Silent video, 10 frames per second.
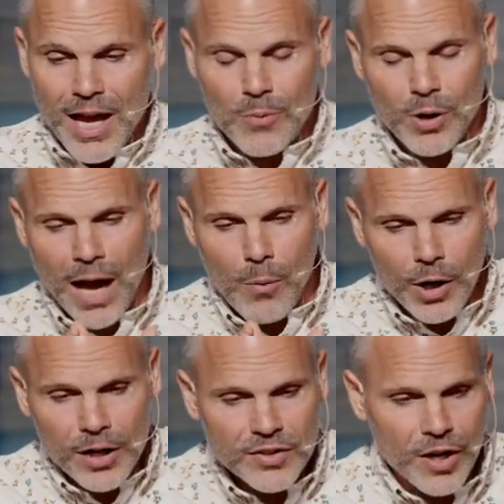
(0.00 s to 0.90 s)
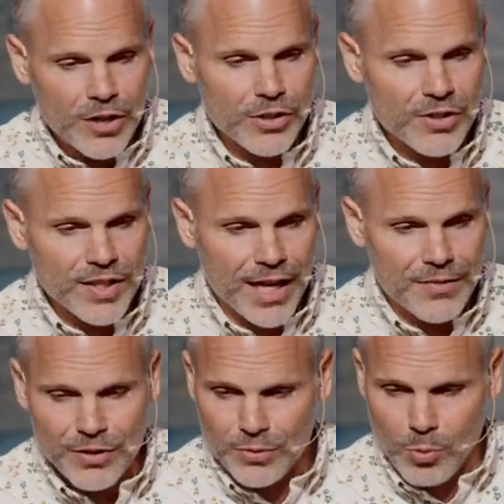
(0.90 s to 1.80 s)
And what I want us to
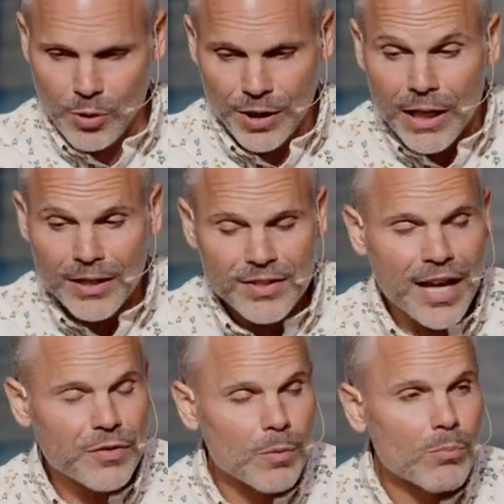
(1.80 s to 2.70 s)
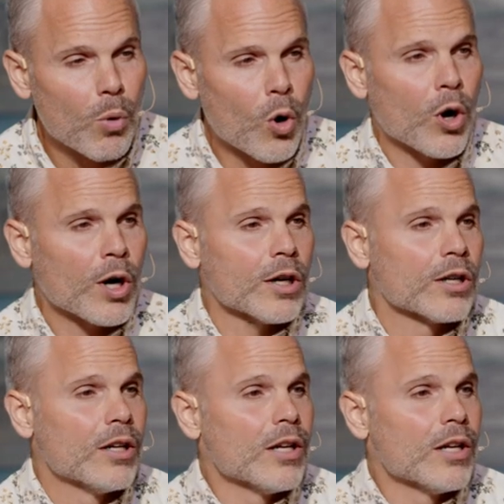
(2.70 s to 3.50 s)
understand this morning is that the more